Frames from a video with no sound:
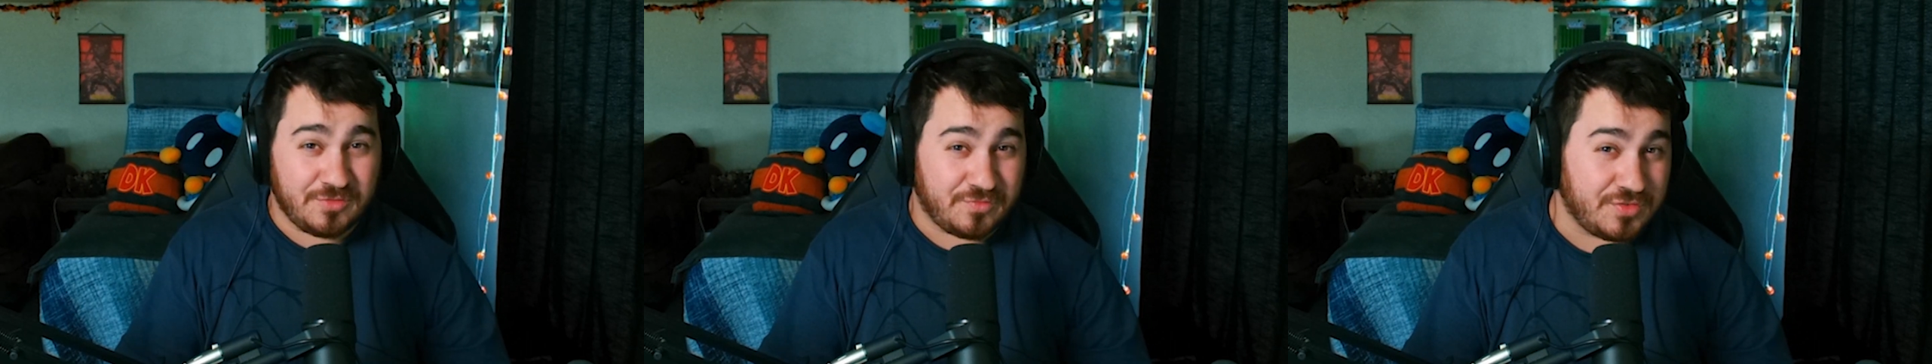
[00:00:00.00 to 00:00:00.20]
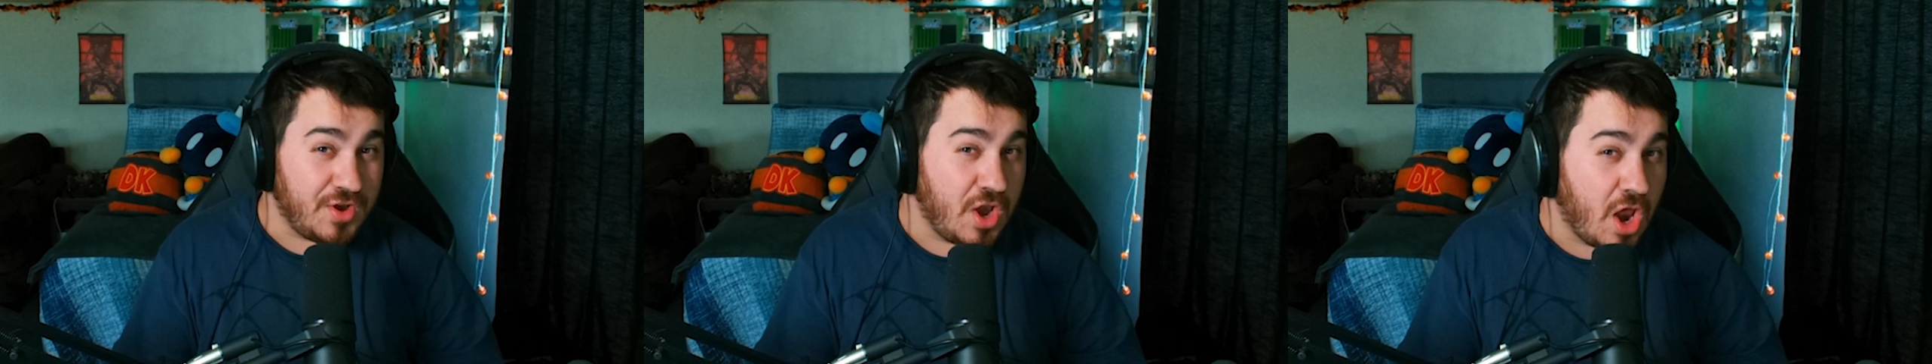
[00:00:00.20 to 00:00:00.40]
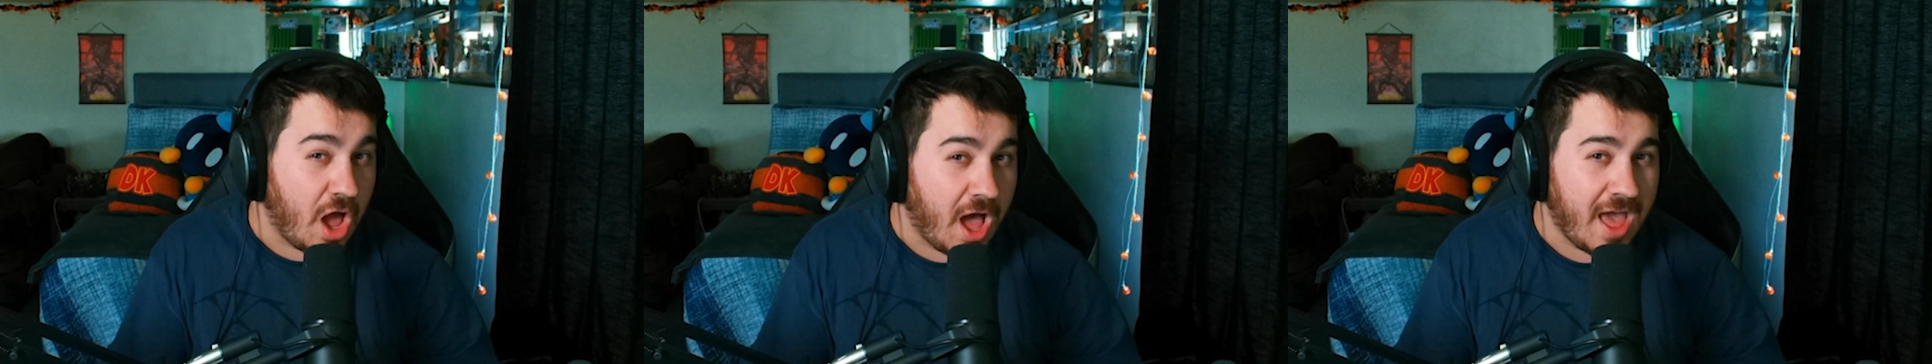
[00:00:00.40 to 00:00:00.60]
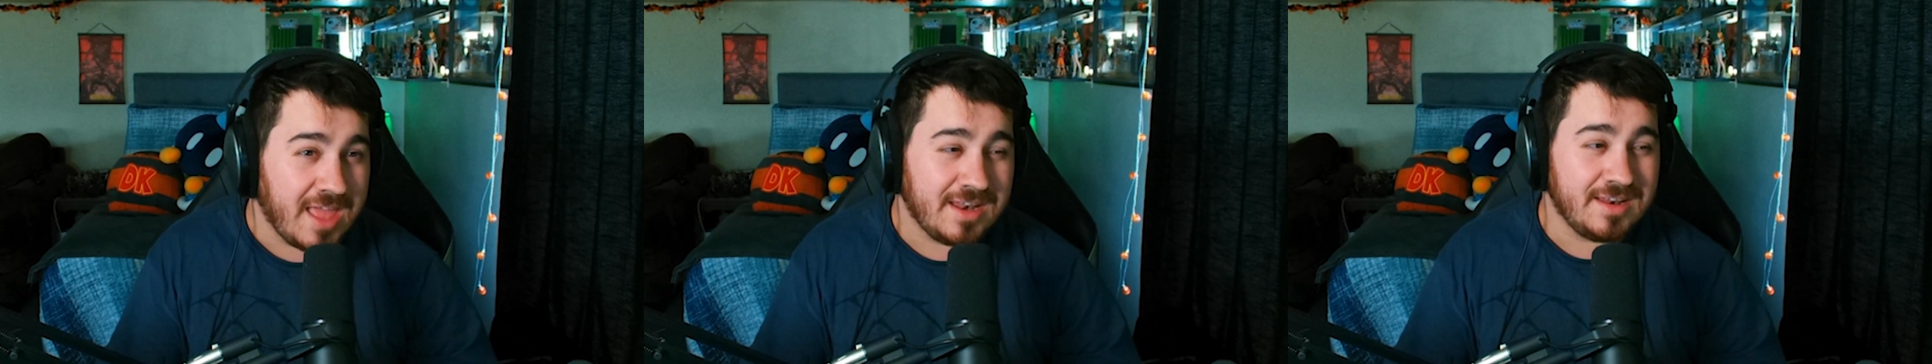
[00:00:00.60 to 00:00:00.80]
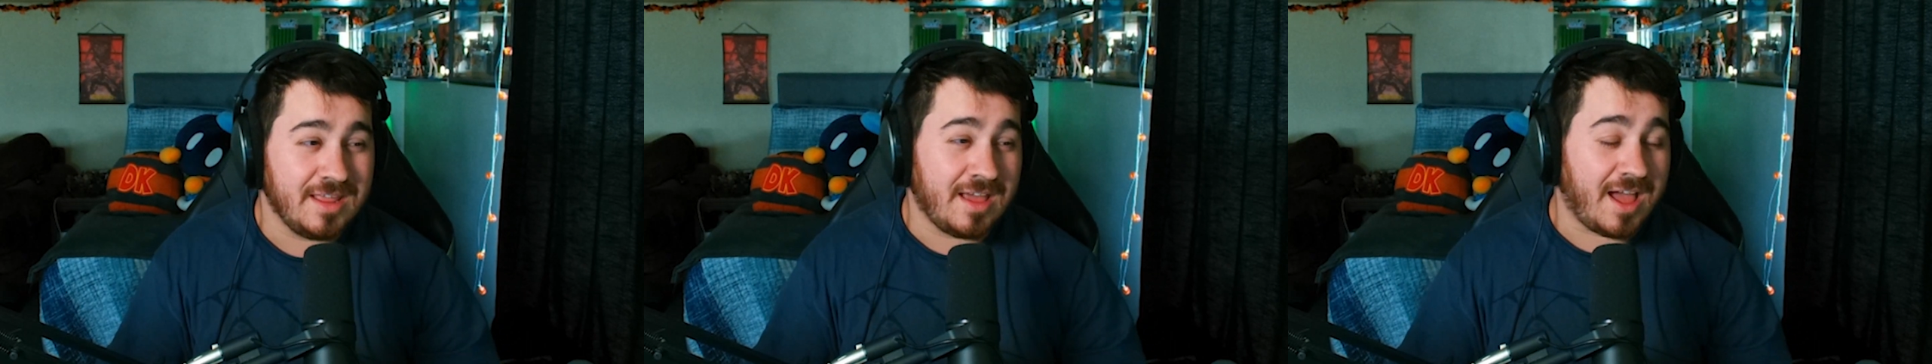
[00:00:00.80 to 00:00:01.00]
If
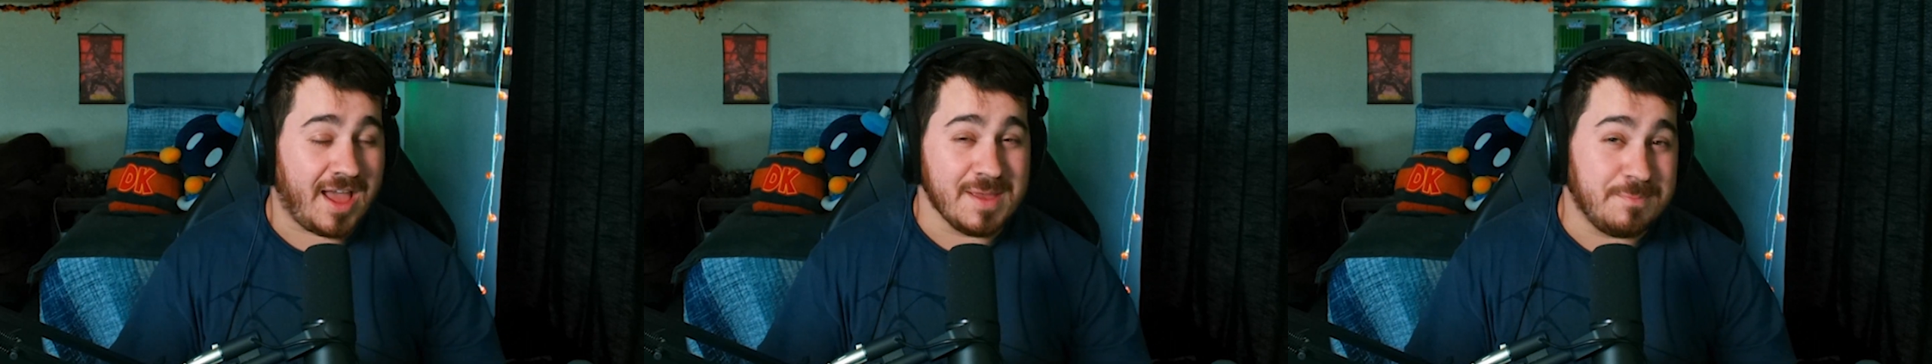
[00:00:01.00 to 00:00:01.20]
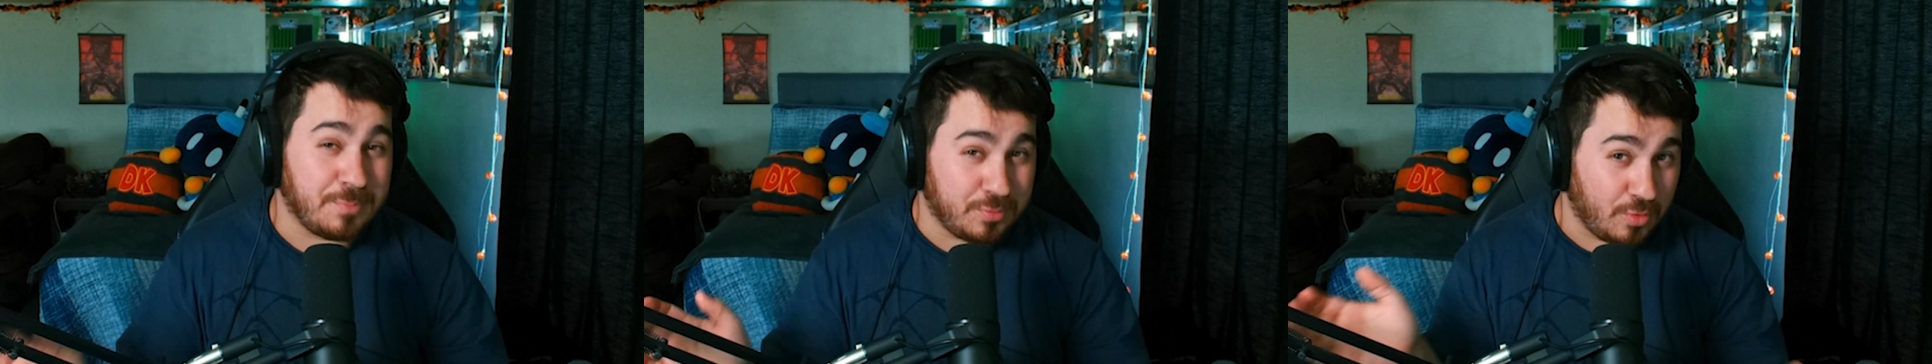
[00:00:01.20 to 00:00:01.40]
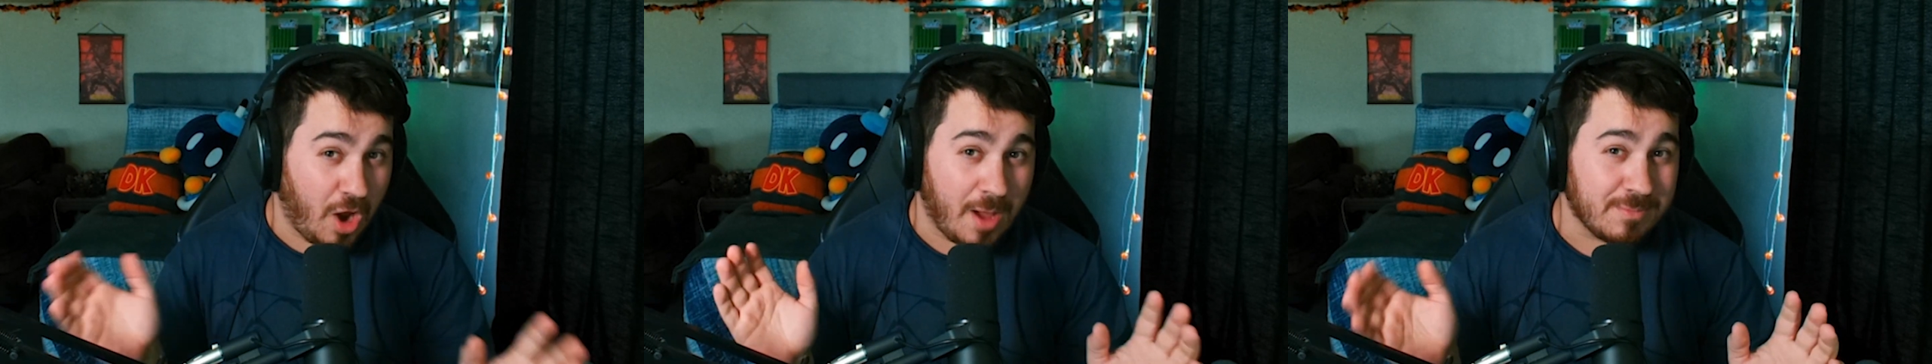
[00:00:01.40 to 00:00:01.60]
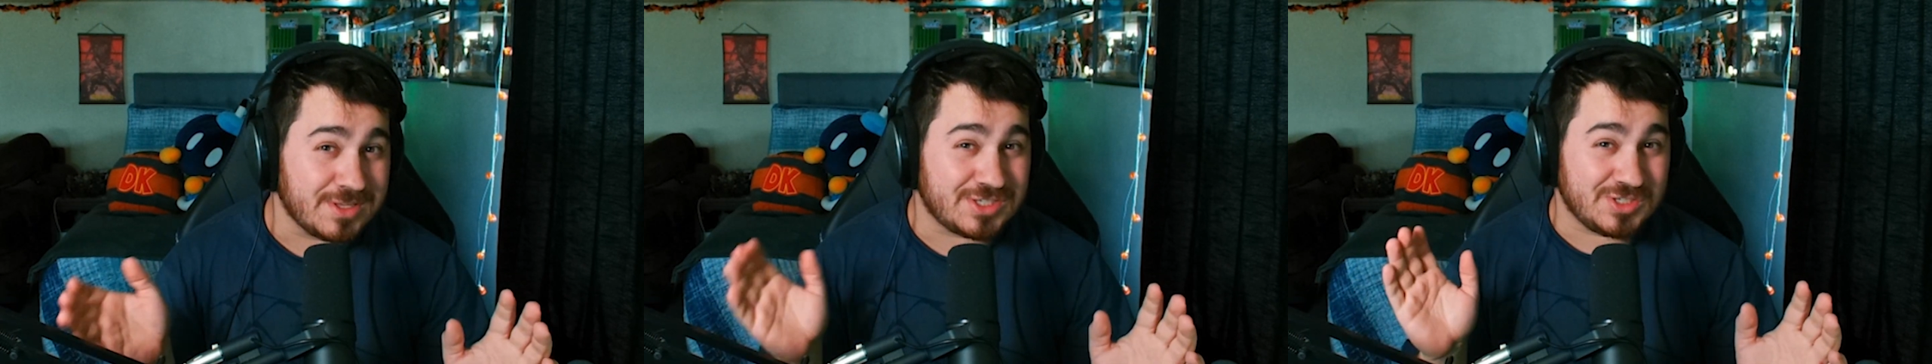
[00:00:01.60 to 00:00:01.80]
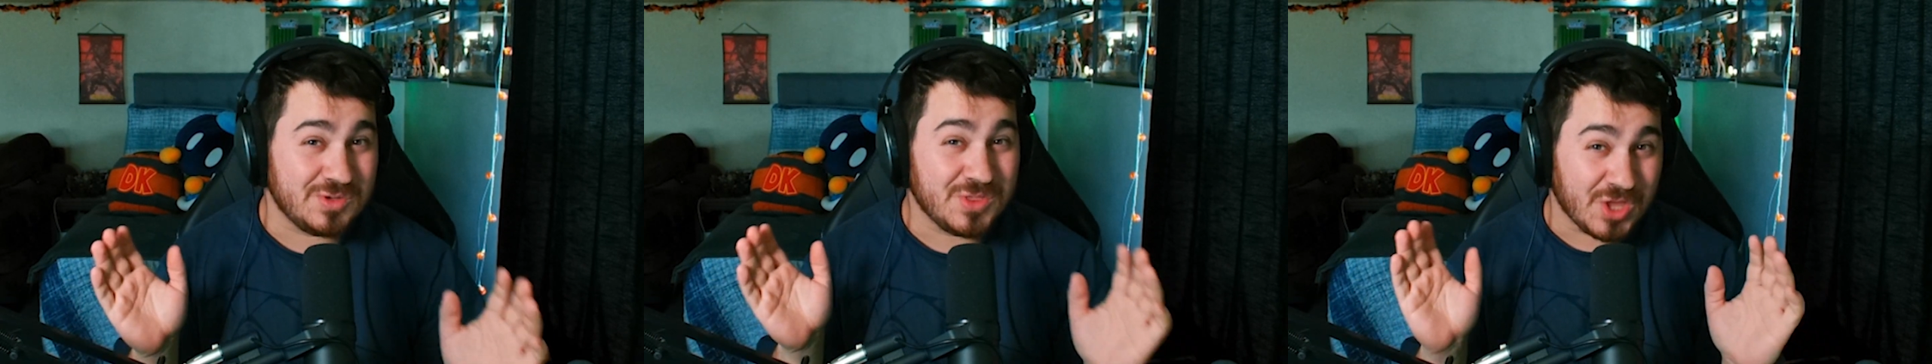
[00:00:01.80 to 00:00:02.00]
not, I
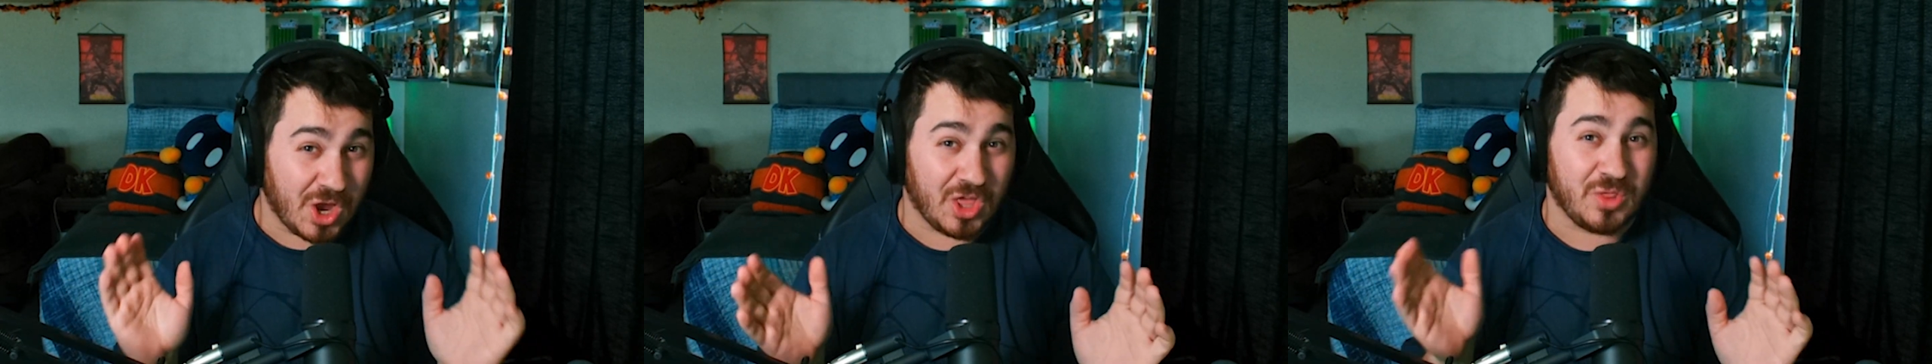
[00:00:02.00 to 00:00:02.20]
promise you the